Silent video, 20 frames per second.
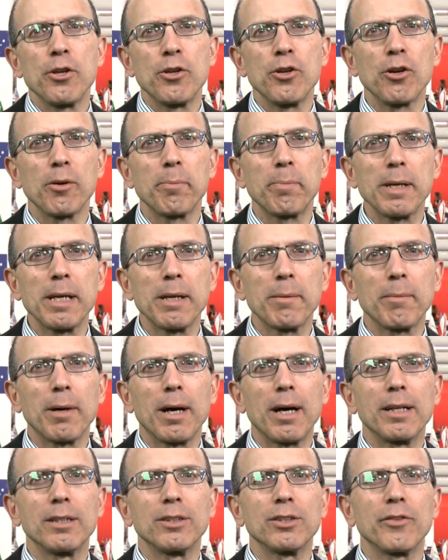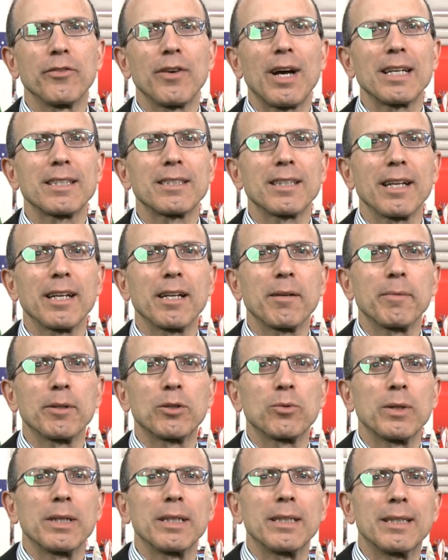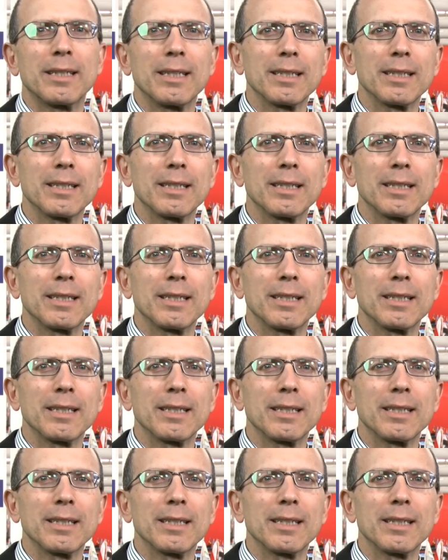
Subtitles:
European bonds are vacillating between